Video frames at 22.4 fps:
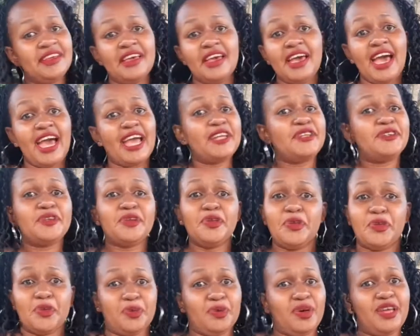I don't
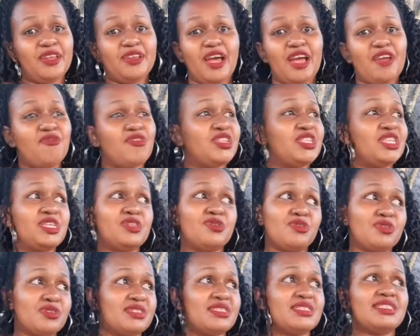know, I really
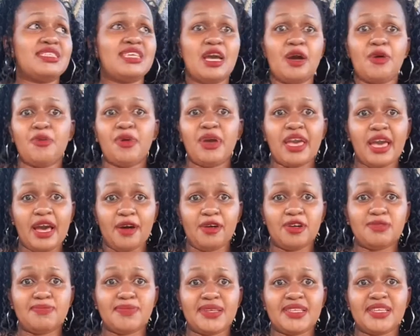don't see a way
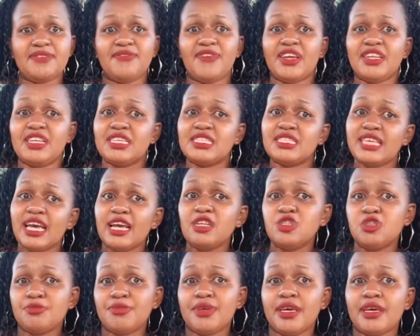out. But if I decide
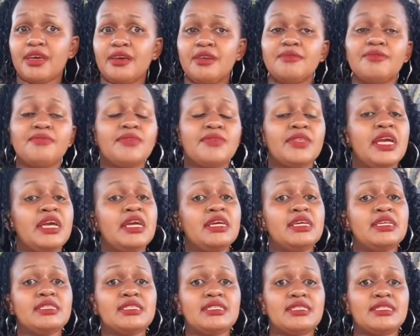to make,
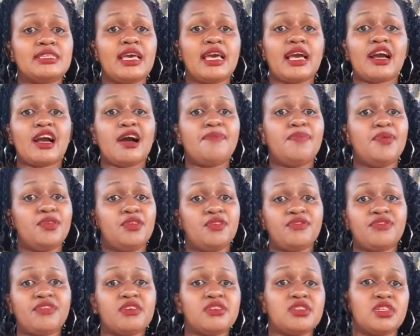say, a couple of
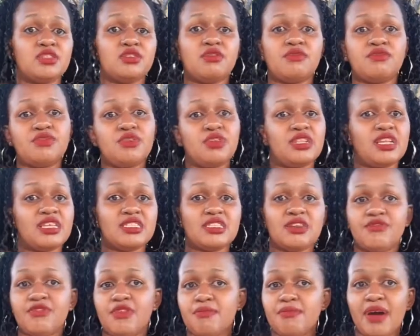thousands of dollars
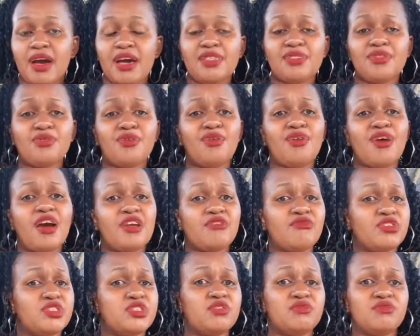every month or
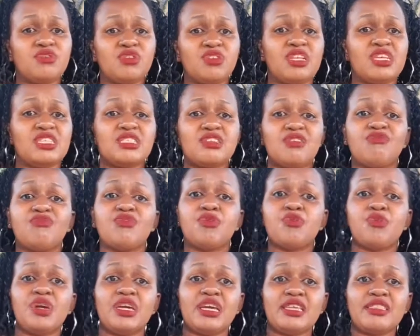hundreds of dollars every
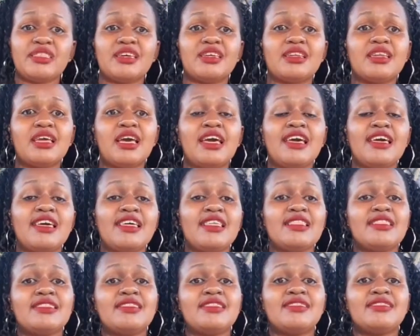week, then
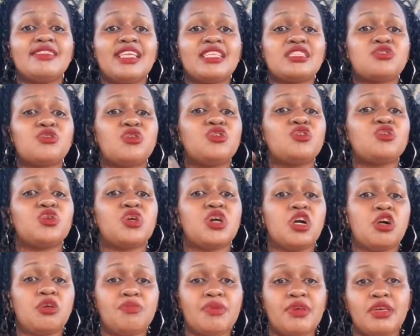that's going to
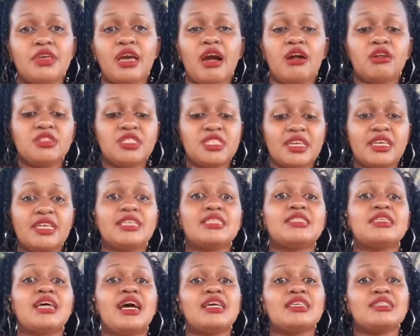help me. I'll take
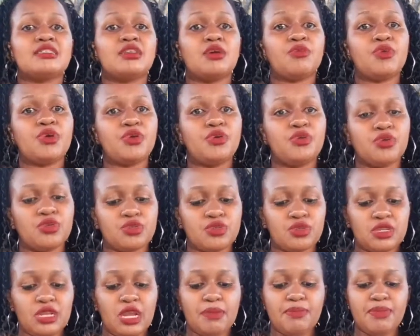it as the week goes
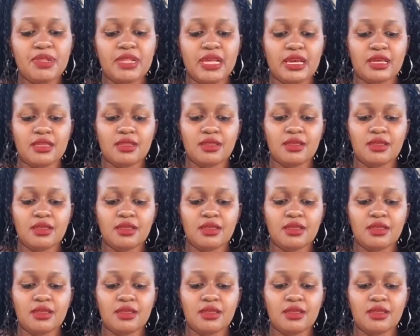on. I'd be like,